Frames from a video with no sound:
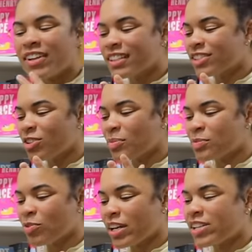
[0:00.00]
feel like that's almost
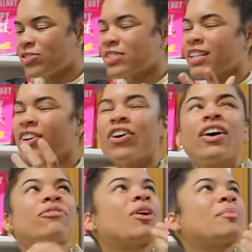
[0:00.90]
more interesting
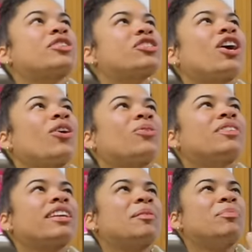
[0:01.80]
from a show.
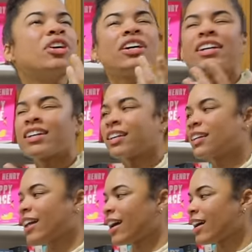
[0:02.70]
Than mm-hmm. I book. agree. I
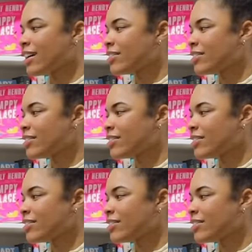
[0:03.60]
agree. Yeah,